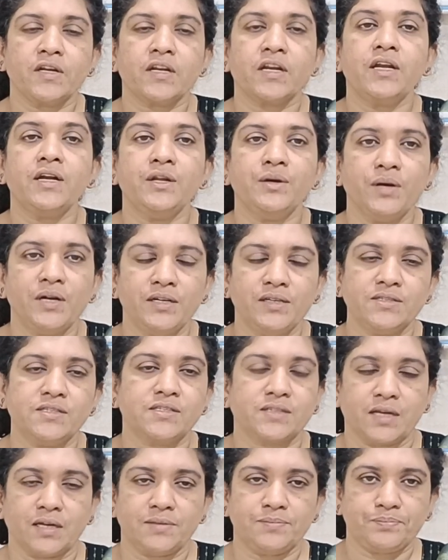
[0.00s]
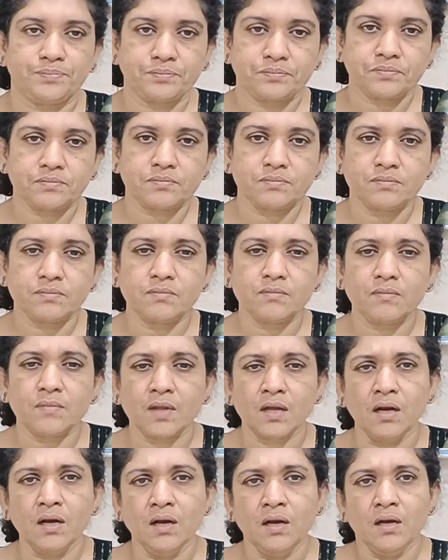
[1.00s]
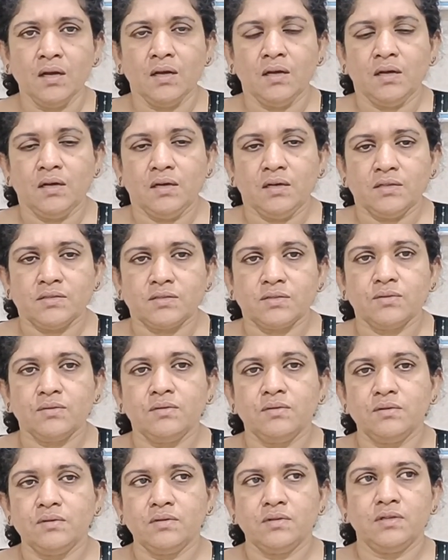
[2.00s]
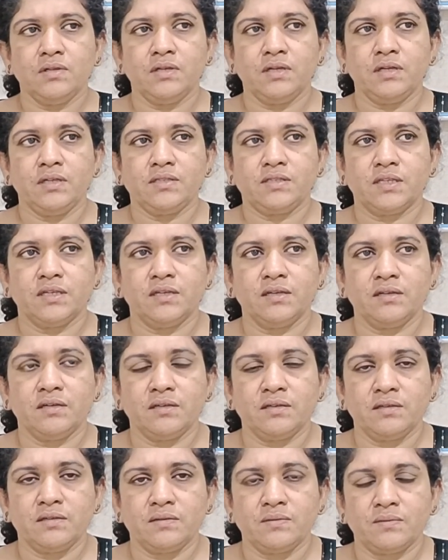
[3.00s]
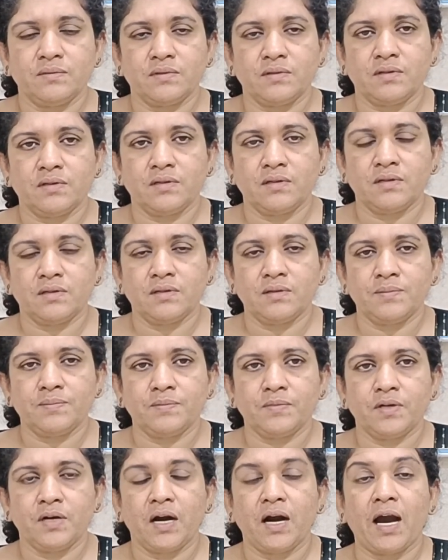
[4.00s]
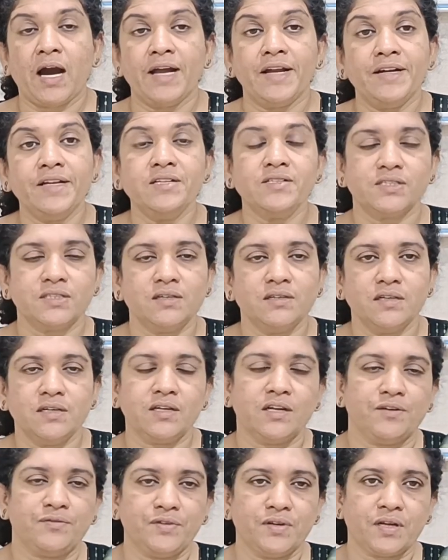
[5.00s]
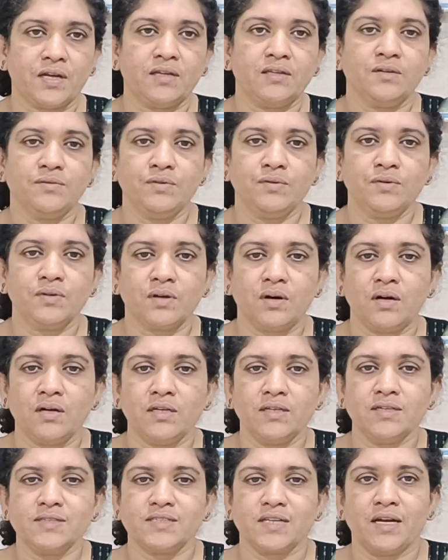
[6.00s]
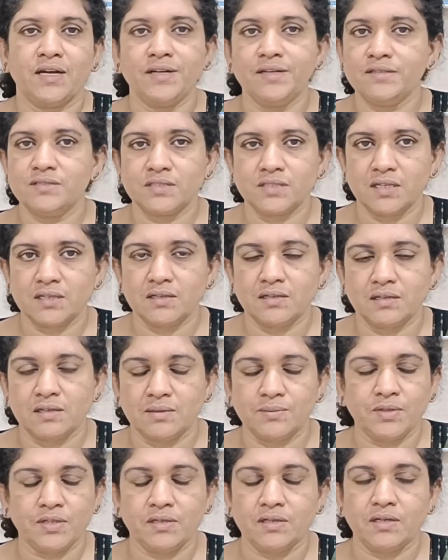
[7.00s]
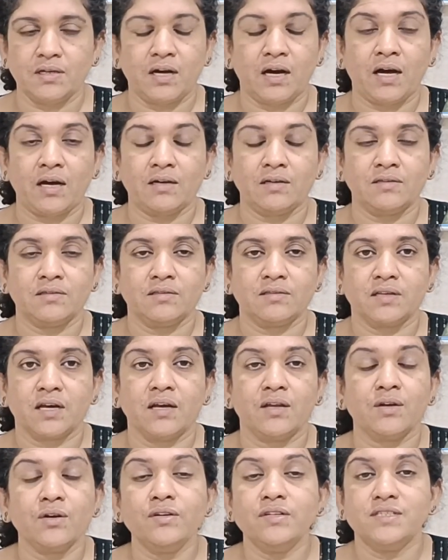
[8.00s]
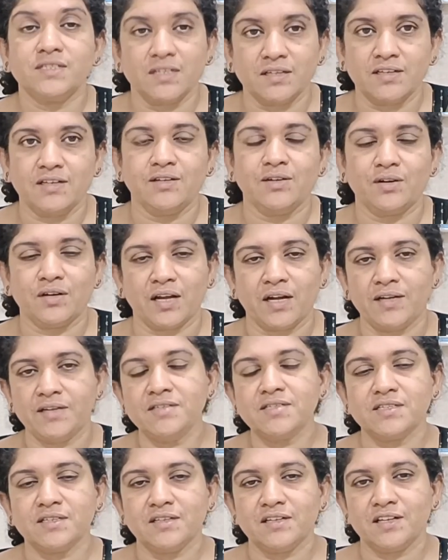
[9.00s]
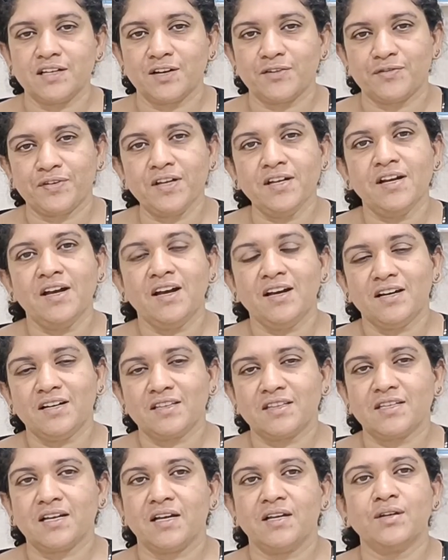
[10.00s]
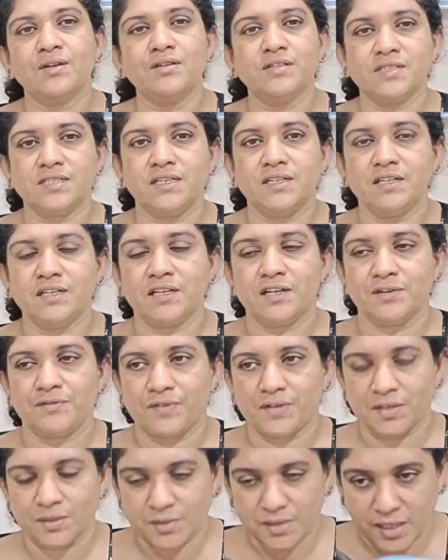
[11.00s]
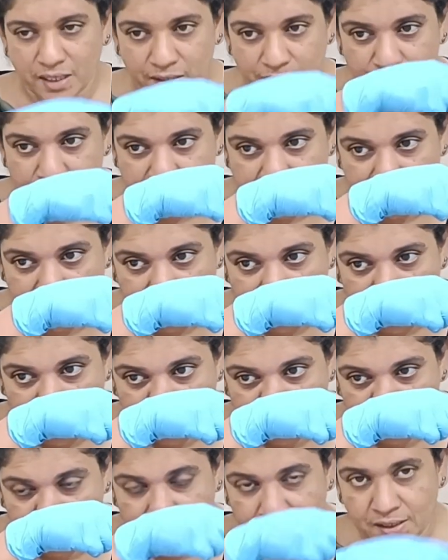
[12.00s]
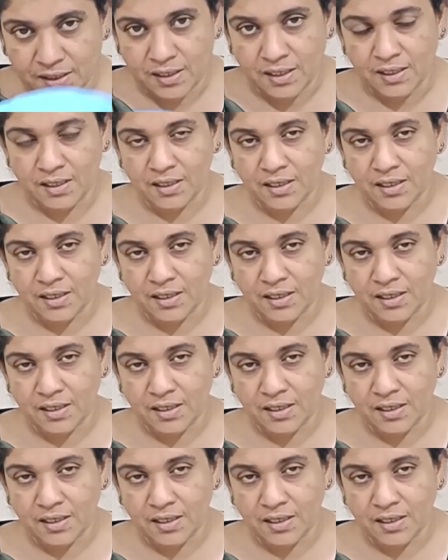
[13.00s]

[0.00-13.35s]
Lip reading: radioiodine scan. So it's a iodine scintigraphy, rather we would call it as thyroid scintigraphy, not iodine scintigraphy, a thyroid scintigraphy. Now thyroid scintigraphy,